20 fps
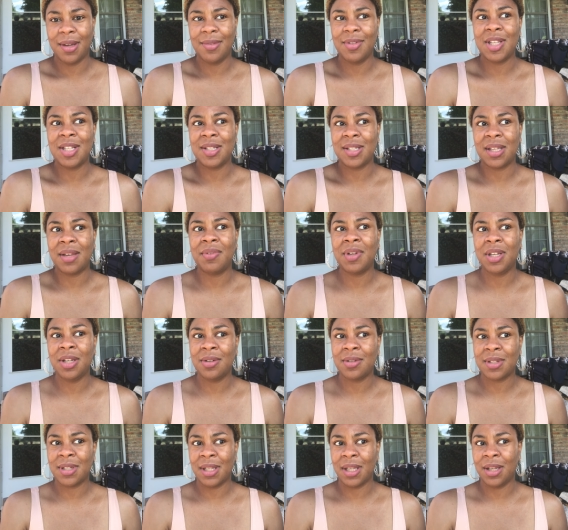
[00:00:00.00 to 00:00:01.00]
Then seven
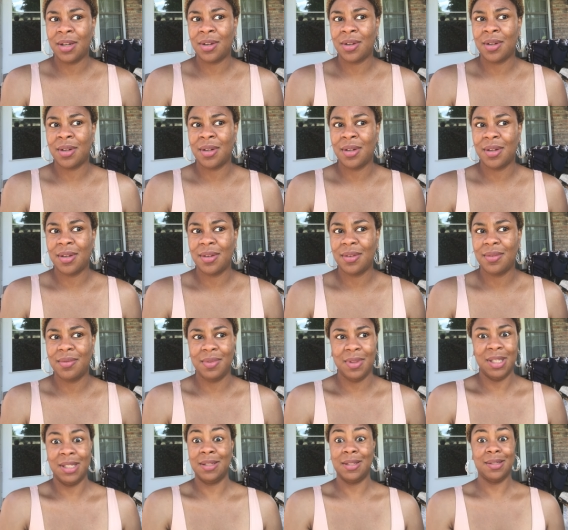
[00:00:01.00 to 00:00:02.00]
years later,
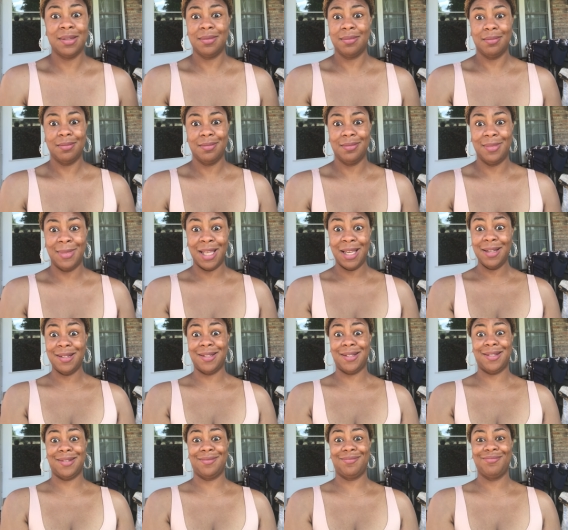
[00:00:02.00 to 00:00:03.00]
this,
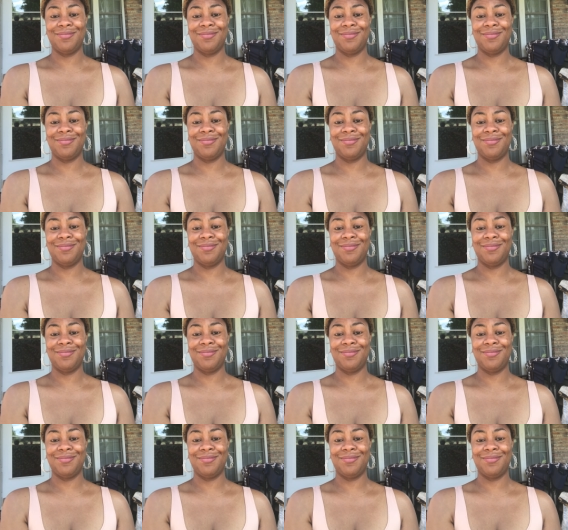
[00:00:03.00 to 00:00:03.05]
this,